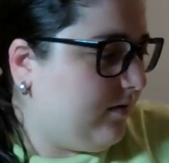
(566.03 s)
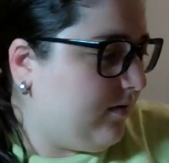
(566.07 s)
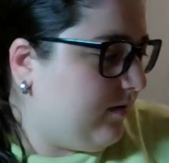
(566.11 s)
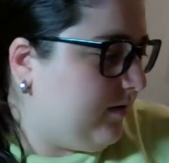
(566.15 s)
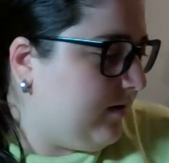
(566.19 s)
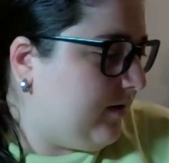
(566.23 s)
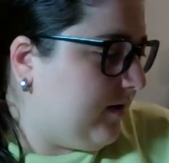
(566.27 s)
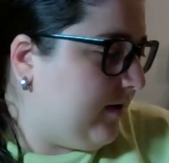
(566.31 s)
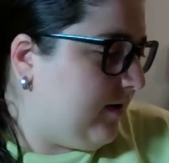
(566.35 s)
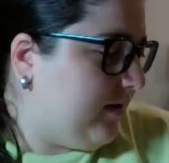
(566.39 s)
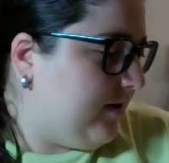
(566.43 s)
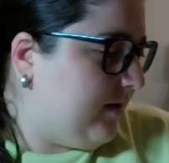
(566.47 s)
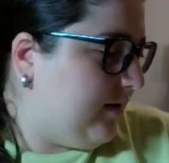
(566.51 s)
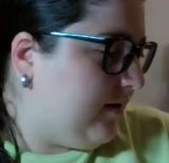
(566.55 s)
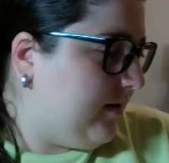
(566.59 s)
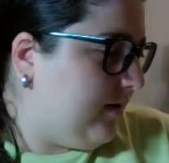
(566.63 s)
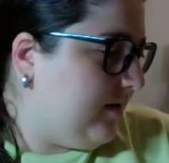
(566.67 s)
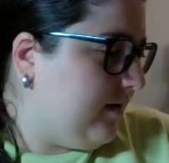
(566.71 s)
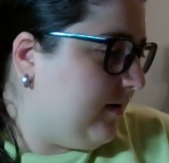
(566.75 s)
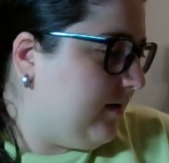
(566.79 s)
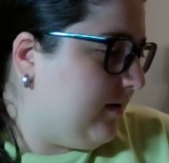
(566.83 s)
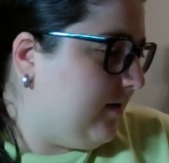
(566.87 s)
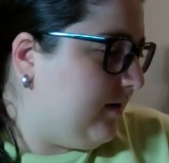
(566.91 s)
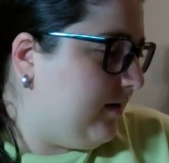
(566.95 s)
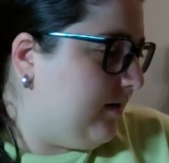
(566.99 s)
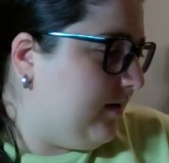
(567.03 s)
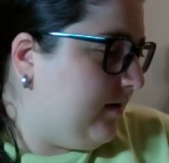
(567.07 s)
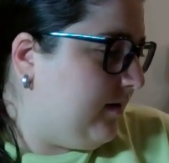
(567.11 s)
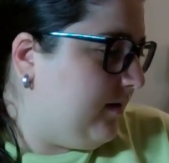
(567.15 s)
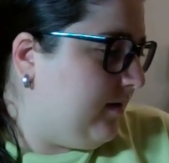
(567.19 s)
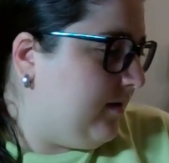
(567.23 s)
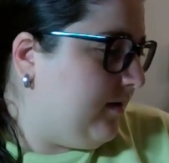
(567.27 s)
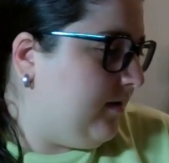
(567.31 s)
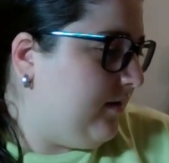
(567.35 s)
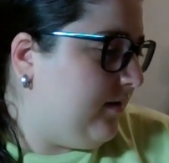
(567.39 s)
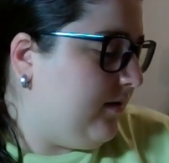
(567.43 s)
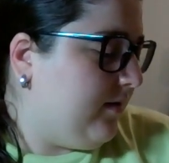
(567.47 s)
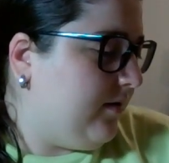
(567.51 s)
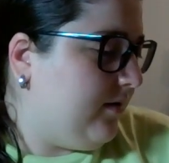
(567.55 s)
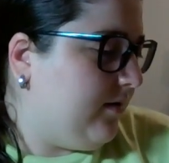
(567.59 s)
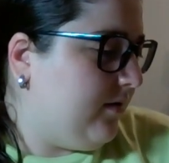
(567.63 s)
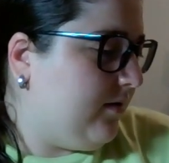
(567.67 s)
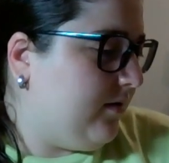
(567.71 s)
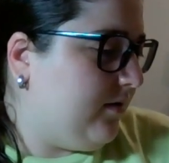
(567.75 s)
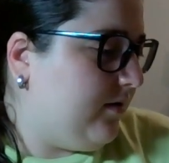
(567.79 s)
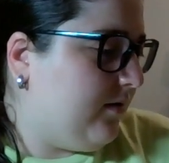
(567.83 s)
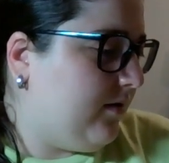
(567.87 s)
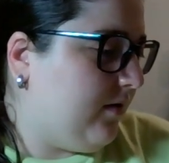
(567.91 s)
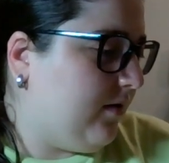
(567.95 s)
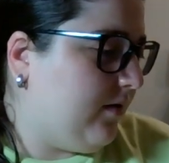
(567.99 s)
Right.
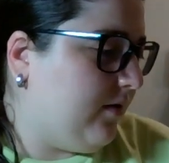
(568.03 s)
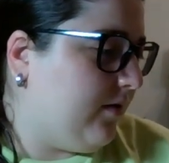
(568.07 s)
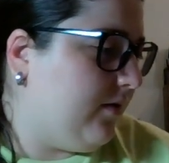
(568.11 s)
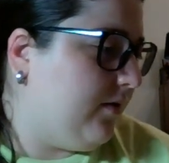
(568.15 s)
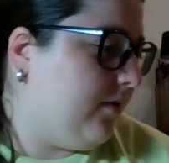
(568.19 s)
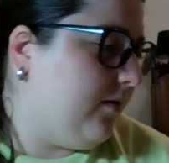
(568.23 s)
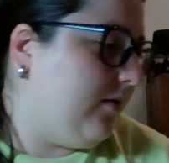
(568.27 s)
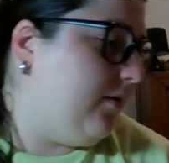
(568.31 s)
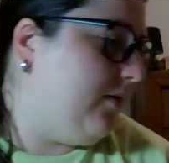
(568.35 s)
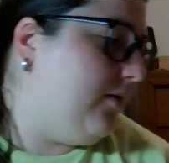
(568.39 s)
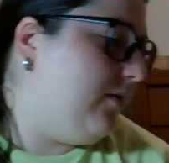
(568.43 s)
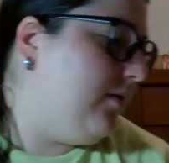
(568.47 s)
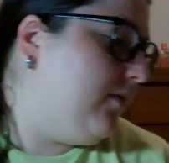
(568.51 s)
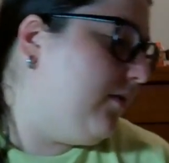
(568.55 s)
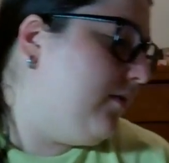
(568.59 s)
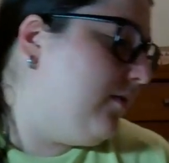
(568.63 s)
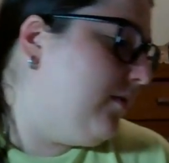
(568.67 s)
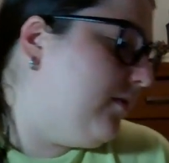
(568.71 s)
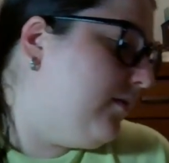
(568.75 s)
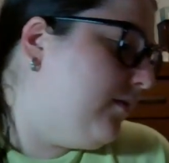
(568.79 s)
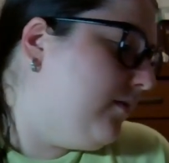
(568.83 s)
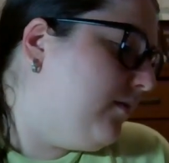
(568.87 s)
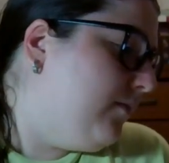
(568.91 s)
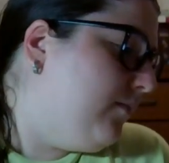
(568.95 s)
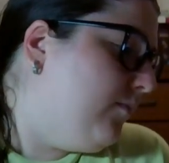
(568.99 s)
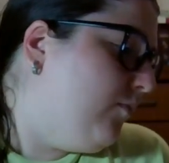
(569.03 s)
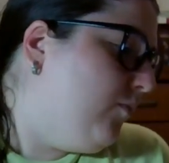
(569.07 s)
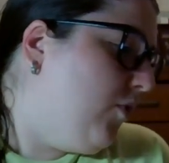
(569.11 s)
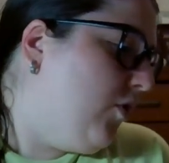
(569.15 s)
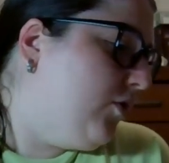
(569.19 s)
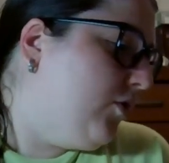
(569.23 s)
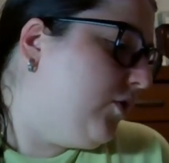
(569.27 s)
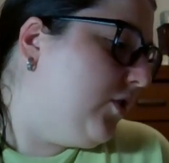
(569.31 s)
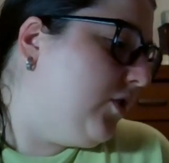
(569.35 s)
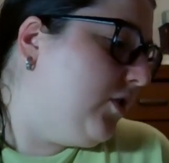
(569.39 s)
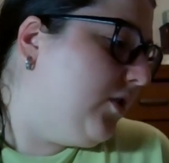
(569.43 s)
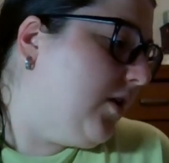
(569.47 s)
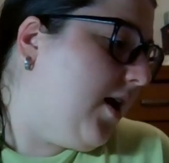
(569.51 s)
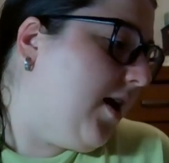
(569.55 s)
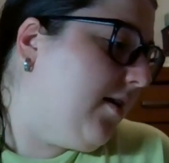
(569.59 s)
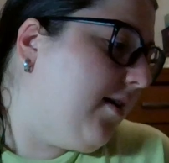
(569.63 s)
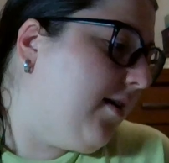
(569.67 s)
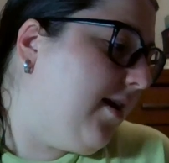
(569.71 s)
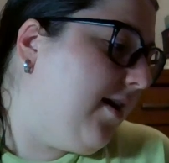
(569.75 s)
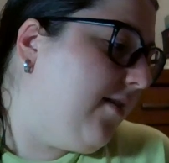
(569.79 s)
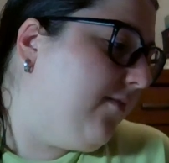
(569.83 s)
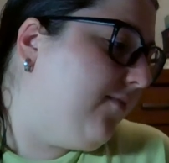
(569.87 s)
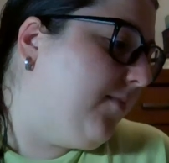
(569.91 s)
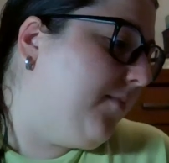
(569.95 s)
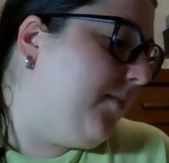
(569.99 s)
So, motion
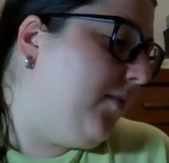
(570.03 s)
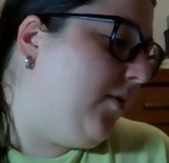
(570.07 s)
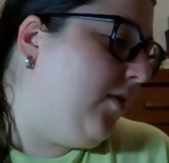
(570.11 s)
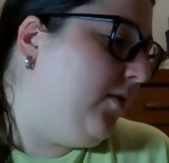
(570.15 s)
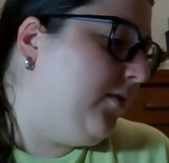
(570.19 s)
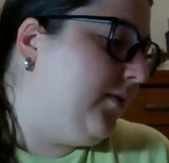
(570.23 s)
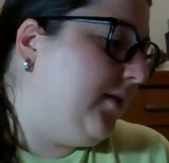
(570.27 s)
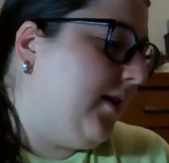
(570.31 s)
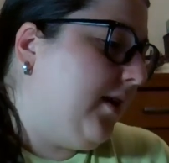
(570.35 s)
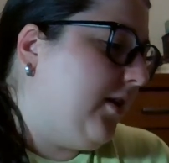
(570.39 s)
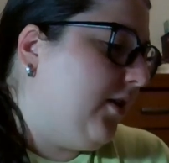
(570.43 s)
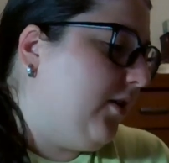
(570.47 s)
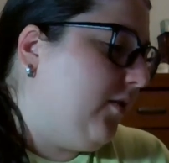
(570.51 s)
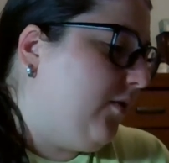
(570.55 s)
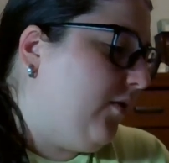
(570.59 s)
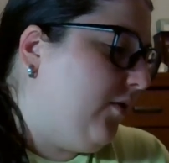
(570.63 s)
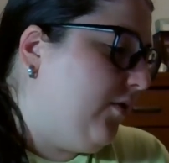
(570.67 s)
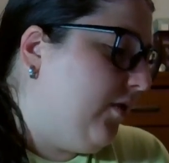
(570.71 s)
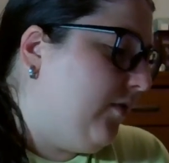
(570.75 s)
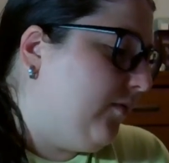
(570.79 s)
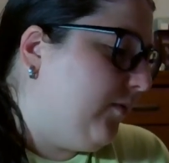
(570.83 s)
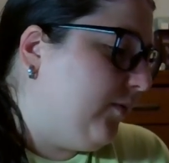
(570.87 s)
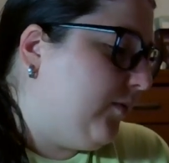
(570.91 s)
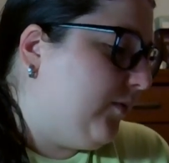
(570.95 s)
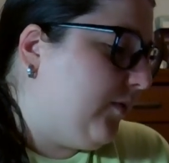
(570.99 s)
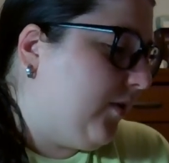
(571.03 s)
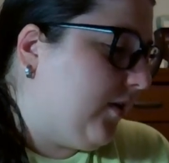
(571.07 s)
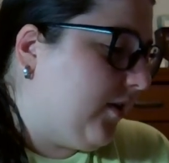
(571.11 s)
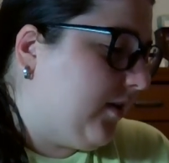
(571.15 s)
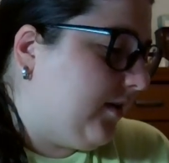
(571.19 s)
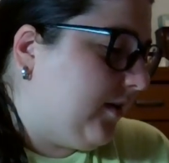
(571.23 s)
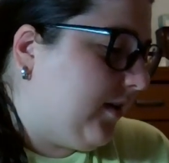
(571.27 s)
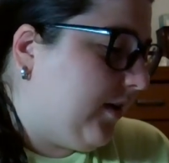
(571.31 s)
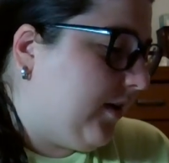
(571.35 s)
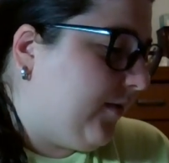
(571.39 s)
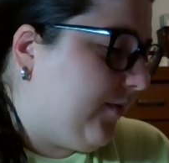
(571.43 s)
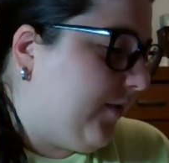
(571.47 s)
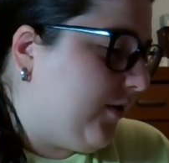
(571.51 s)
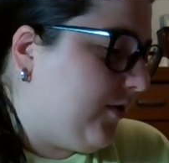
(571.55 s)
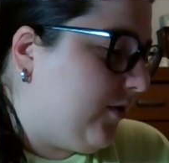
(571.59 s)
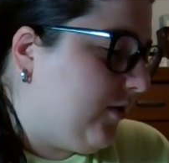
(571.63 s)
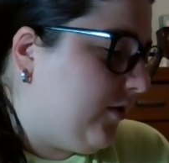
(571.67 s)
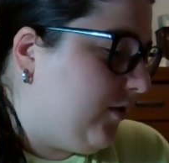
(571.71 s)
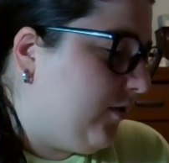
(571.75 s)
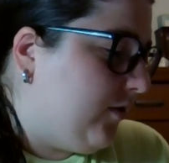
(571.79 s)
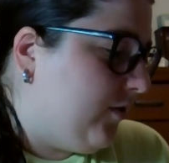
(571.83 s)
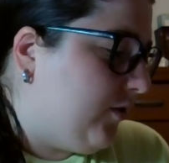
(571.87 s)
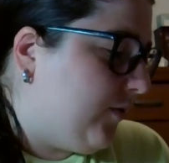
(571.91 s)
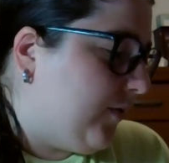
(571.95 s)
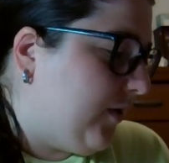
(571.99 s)
diagram from an object undergoing uniform circular
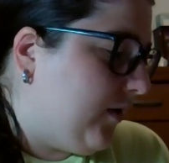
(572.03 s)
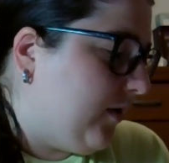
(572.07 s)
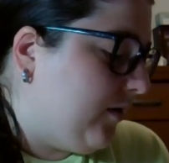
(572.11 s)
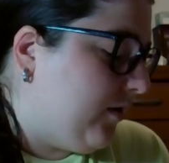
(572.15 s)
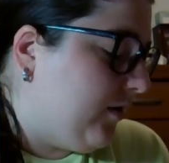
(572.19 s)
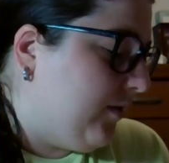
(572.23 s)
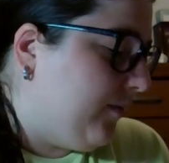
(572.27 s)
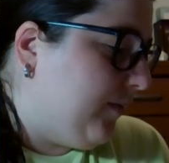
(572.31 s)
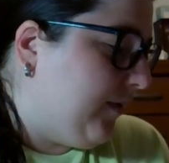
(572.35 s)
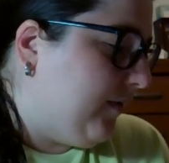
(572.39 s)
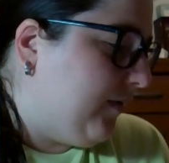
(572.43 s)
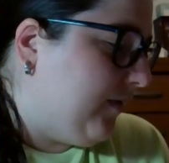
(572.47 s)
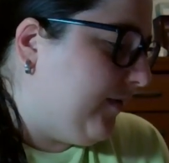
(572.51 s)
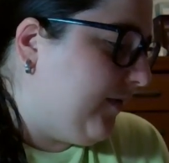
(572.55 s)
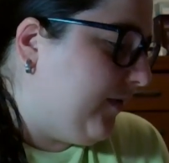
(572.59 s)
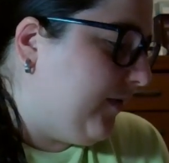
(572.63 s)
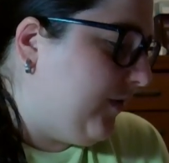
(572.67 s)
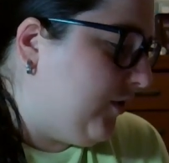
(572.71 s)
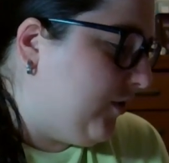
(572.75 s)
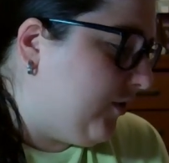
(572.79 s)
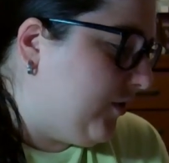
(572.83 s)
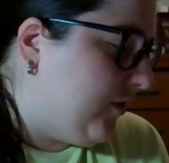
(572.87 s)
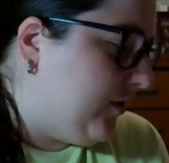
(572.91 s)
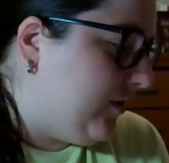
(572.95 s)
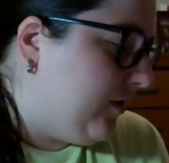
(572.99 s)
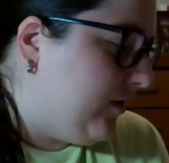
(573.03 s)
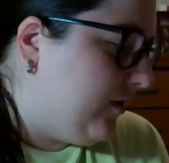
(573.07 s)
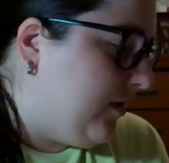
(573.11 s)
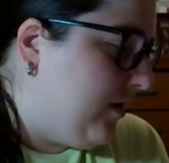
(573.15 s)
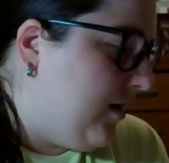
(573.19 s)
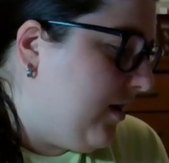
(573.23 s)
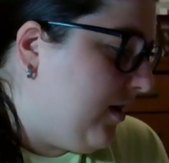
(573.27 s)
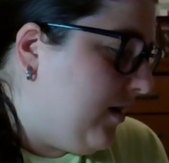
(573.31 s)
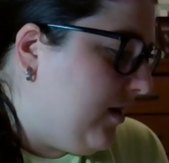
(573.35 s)
acceleration during complete revolution.